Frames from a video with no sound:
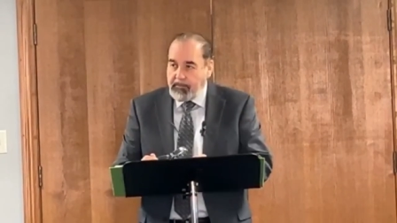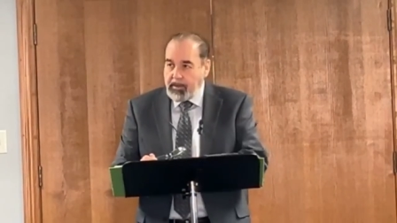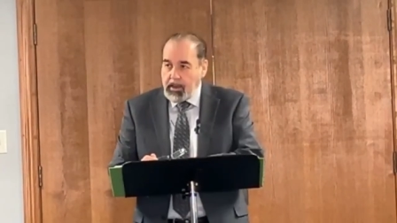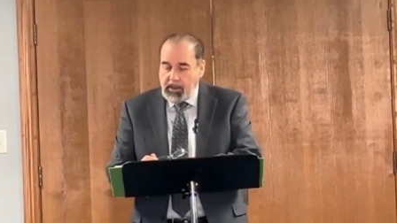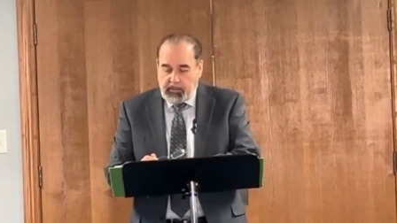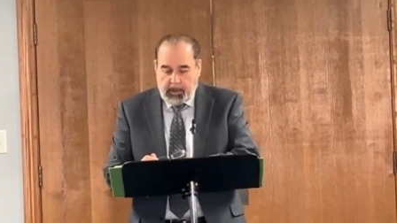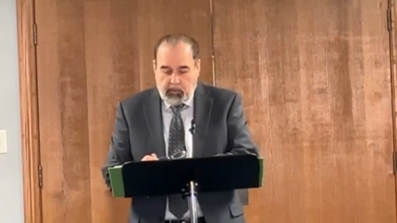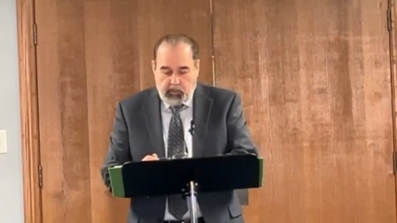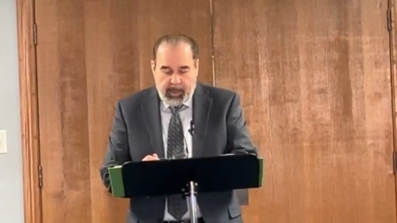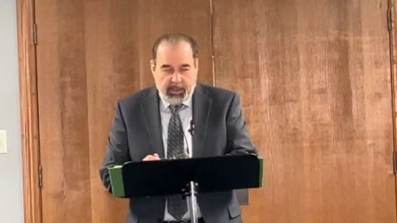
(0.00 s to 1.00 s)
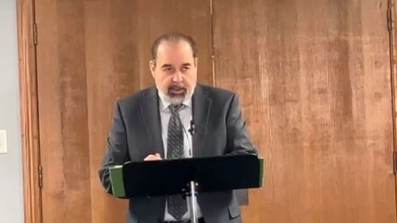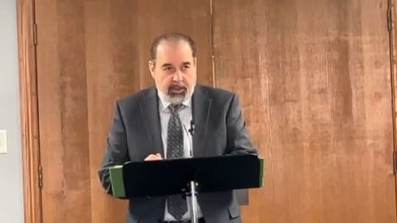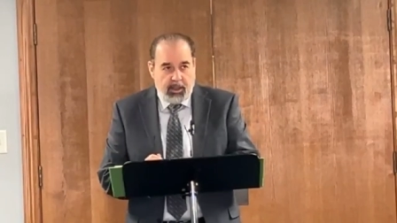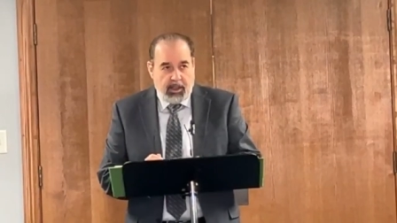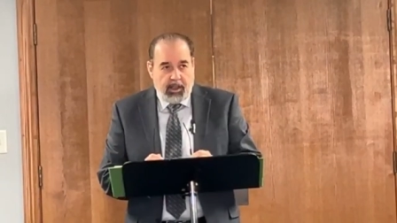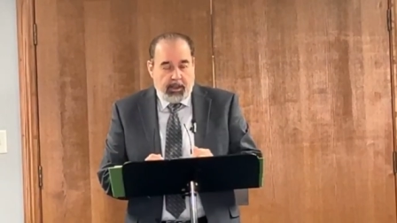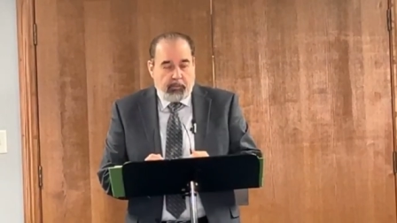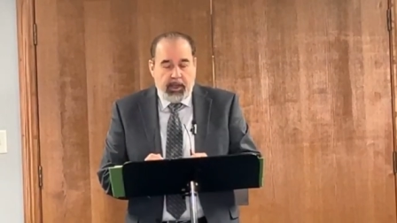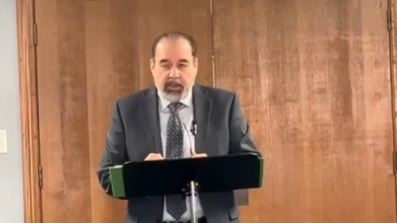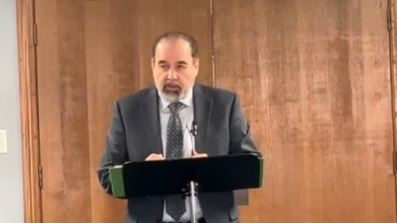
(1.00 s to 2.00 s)
we've spent weeks
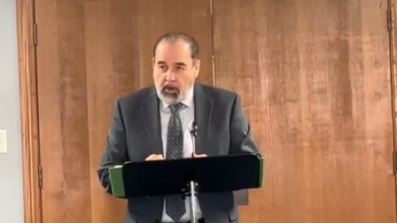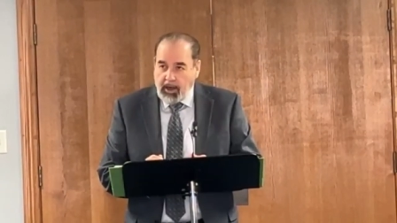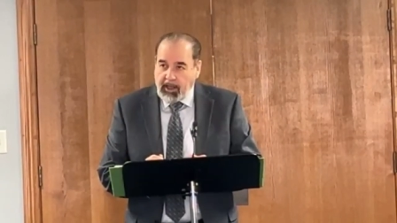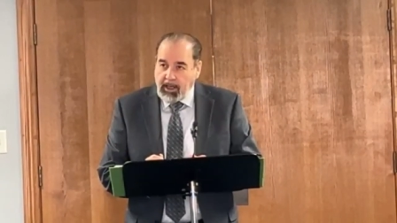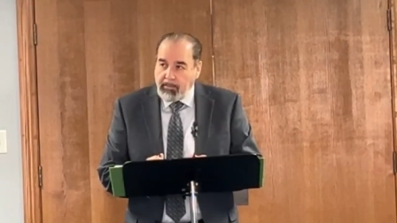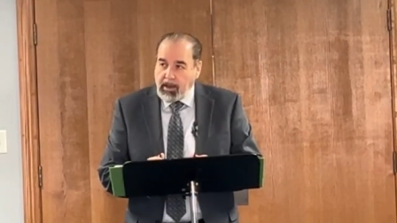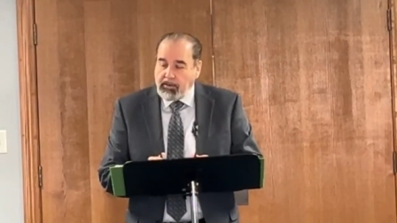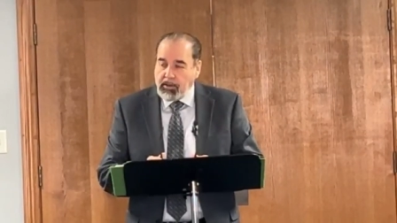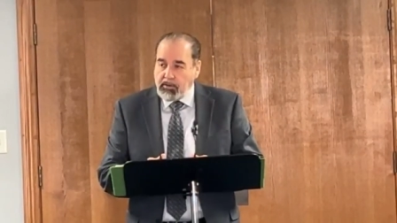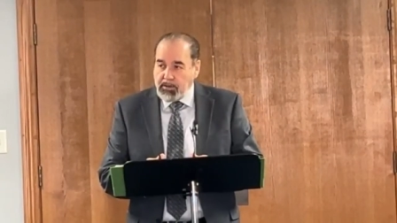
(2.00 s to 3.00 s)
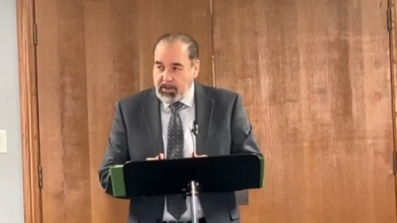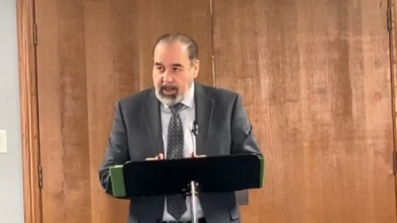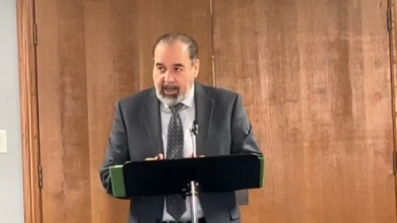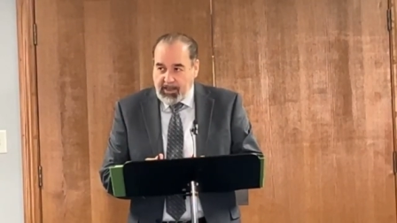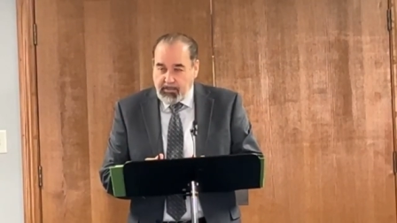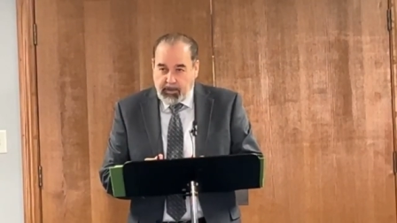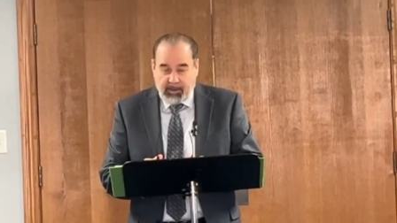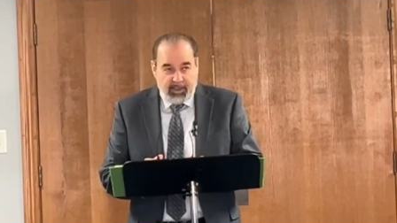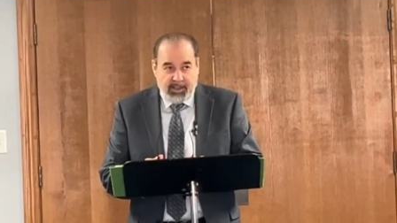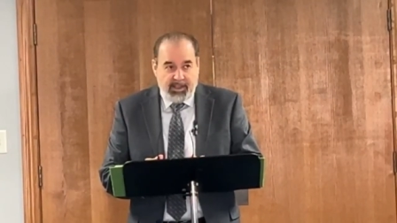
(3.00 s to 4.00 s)
and weeks talking about those tests,
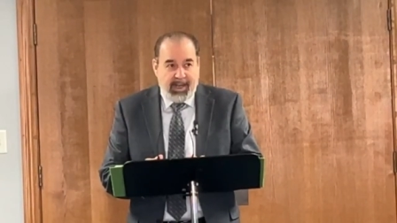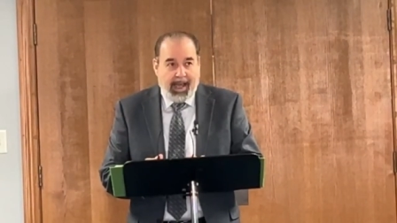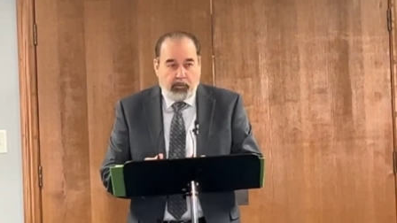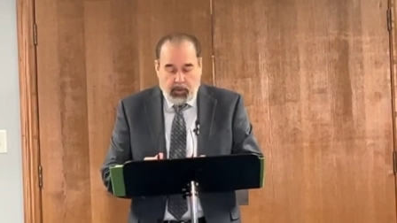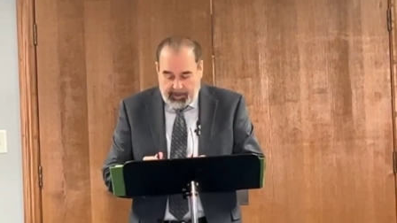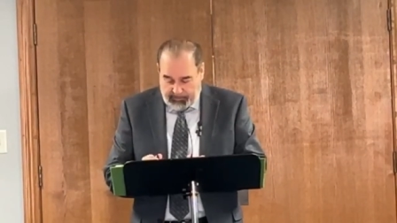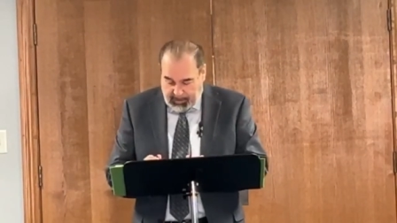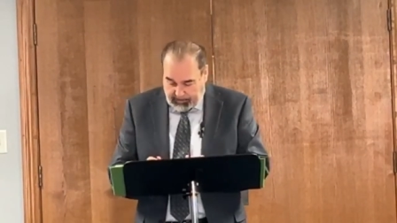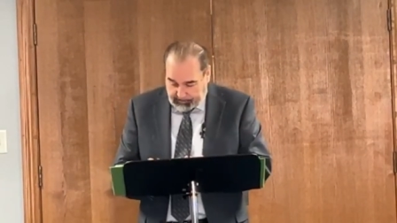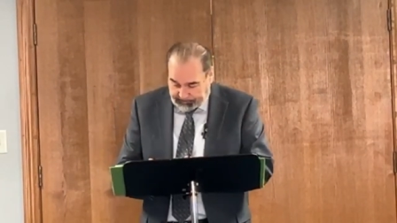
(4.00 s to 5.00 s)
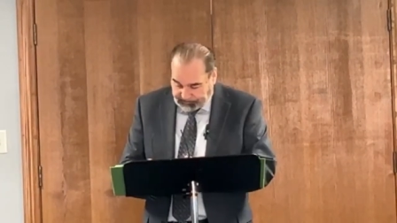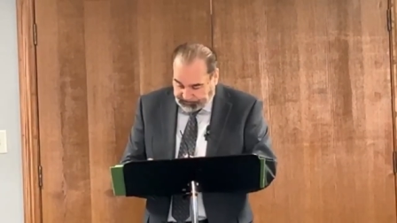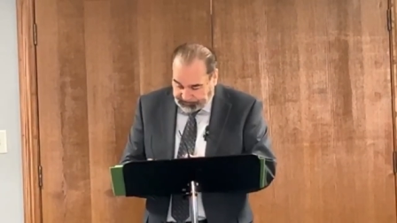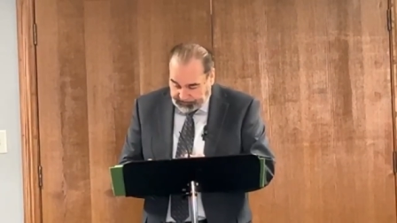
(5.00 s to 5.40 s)
but this is not one of them.